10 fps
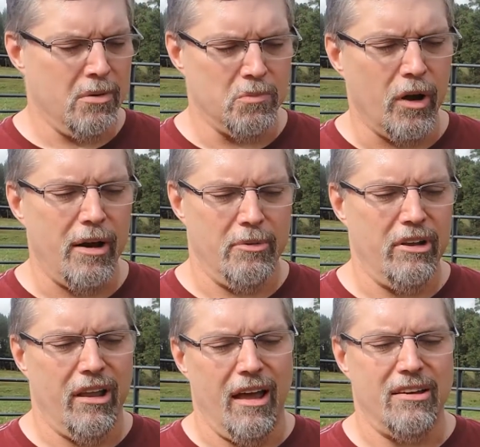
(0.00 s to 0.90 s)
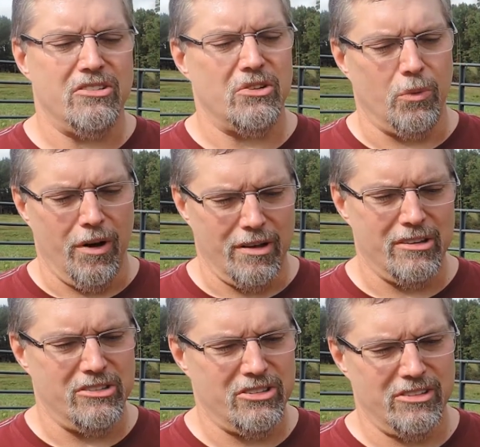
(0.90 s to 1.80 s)
And what I realized
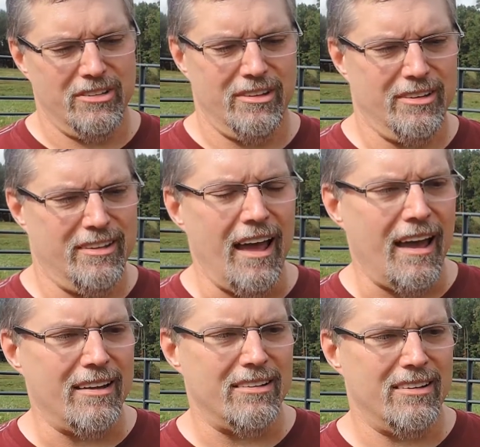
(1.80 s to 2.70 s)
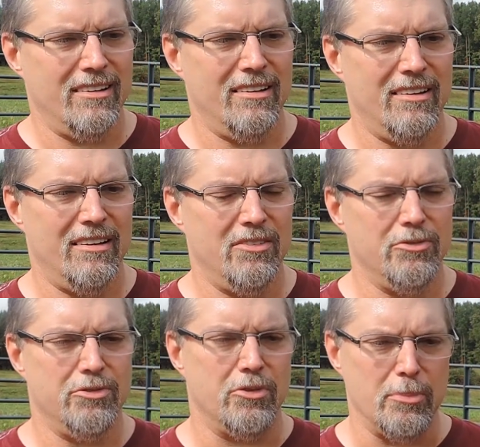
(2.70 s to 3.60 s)
was that
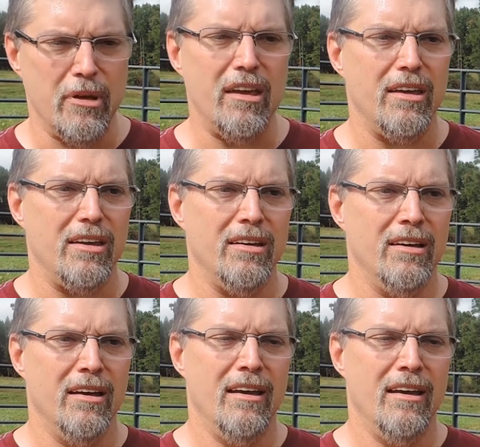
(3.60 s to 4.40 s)
for me,